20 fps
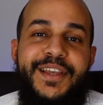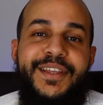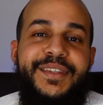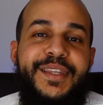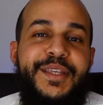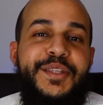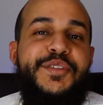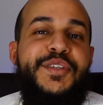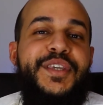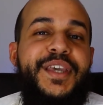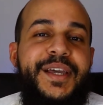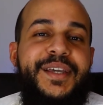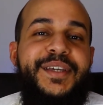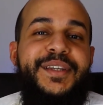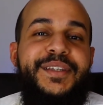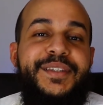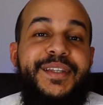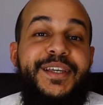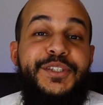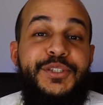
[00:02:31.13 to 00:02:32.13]
Then they
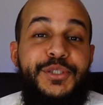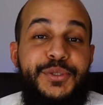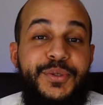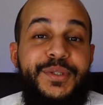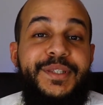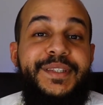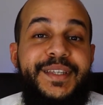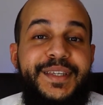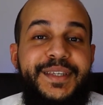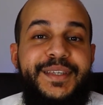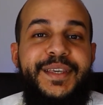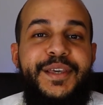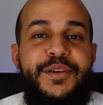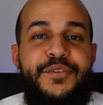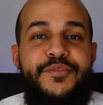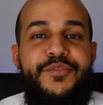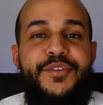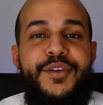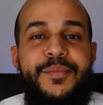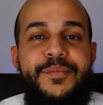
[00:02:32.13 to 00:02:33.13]
agreed that she will take care
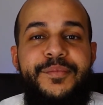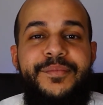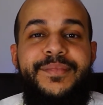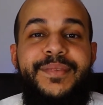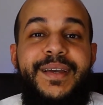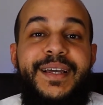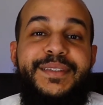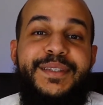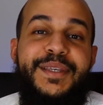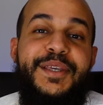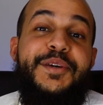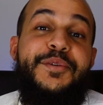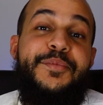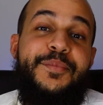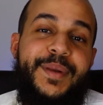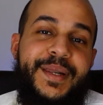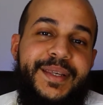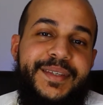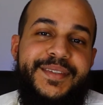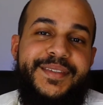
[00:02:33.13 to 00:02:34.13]
of him at her
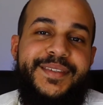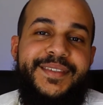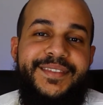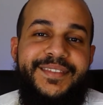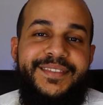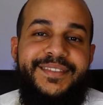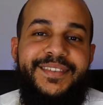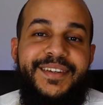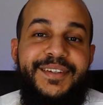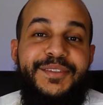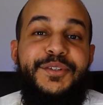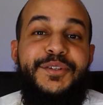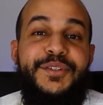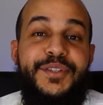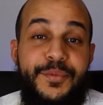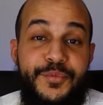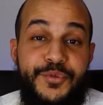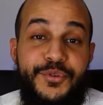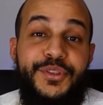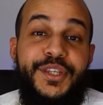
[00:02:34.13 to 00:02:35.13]
place, under
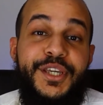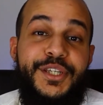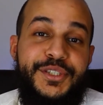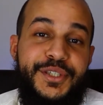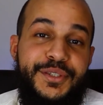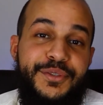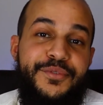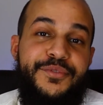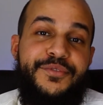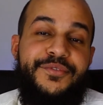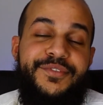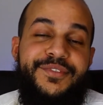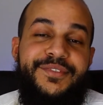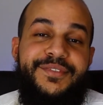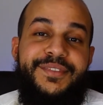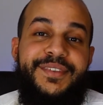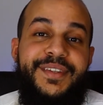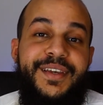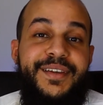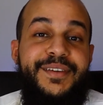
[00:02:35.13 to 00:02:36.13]
the protection of
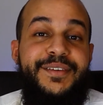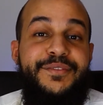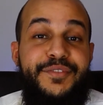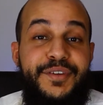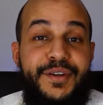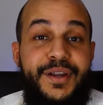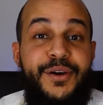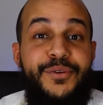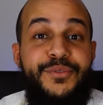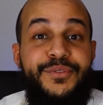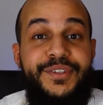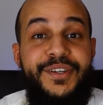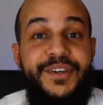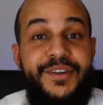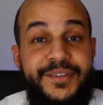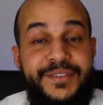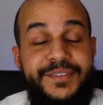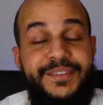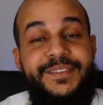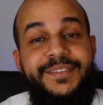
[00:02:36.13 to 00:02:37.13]
the Pharaoh
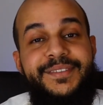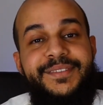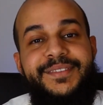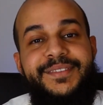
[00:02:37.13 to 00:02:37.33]
guard.